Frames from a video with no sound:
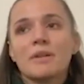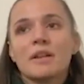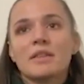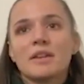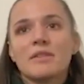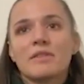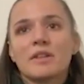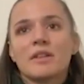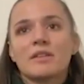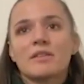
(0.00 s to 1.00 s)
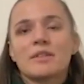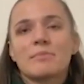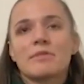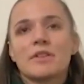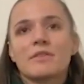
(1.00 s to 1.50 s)
I think even in some
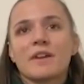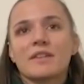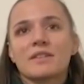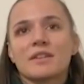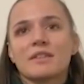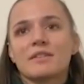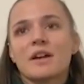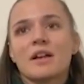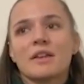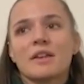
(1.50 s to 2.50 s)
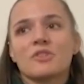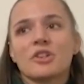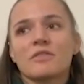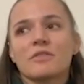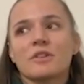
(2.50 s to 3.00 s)
of her other fights against Talia and
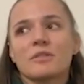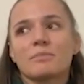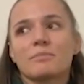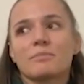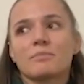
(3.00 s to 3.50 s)
Jennifer,